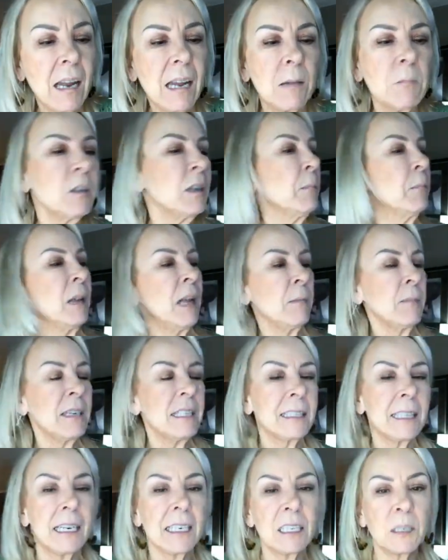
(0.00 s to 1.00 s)
I am gonna apply
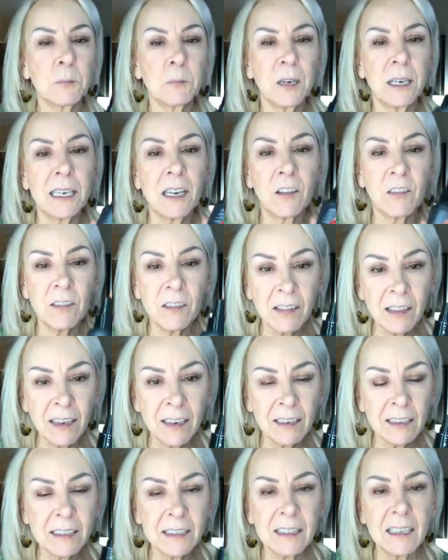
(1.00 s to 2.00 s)
my setting spray. Now
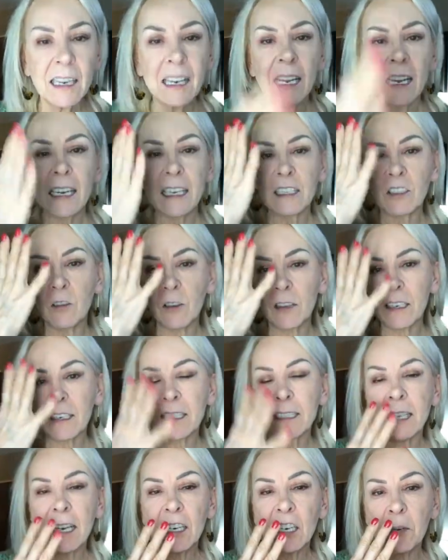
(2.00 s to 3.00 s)
this is going
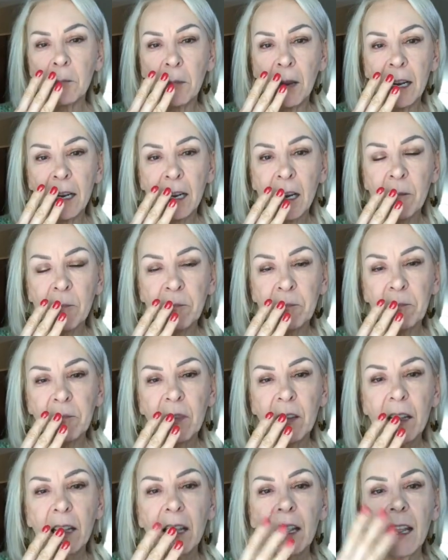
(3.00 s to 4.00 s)
to set our makeup
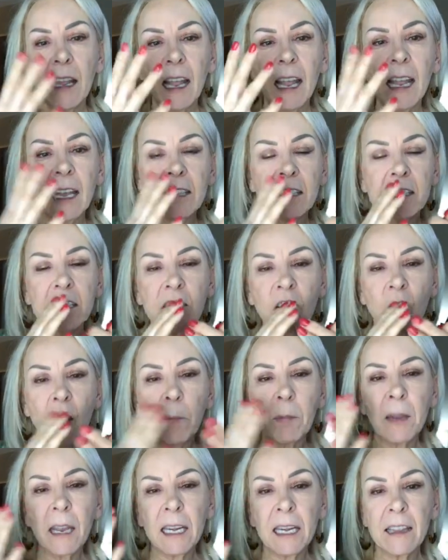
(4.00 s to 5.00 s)
and
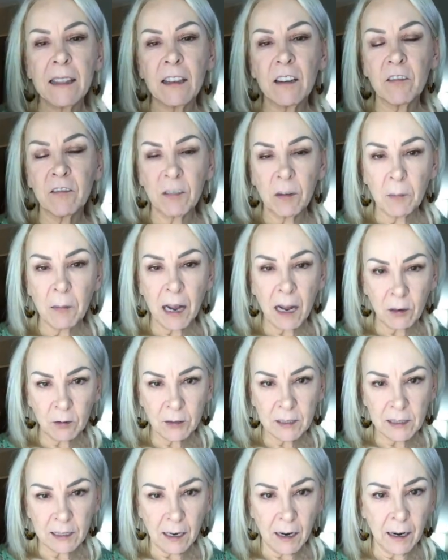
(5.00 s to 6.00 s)
stop anything from
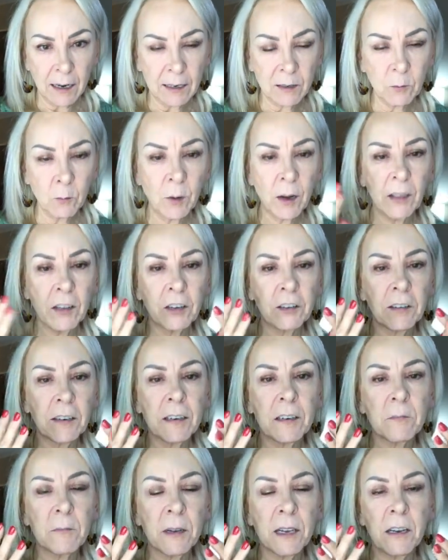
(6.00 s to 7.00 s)
outside, whether
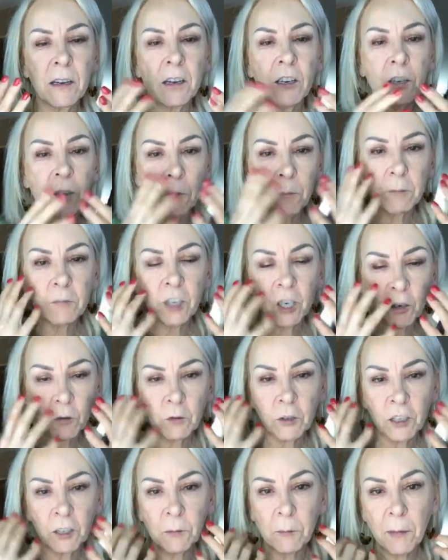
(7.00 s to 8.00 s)
it be your, you
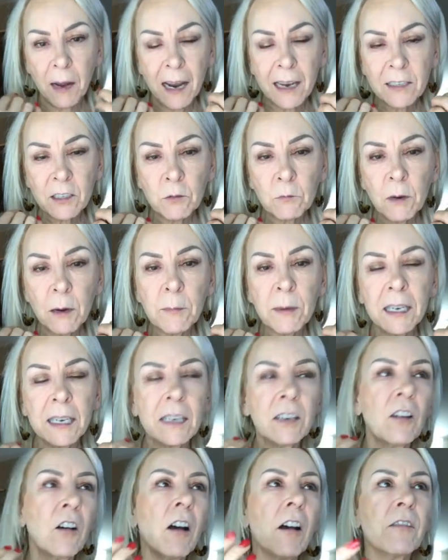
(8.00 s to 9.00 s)
know, your mask
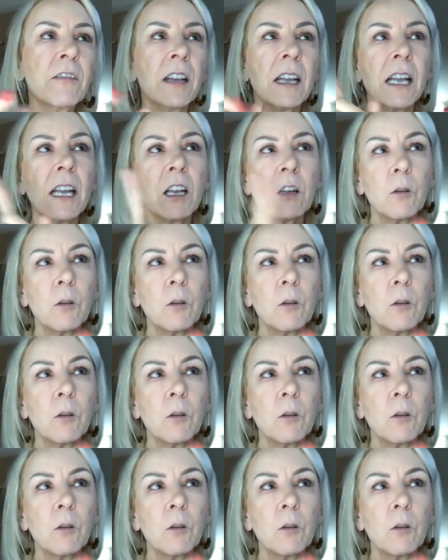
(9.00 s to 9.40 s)
rubbing it off,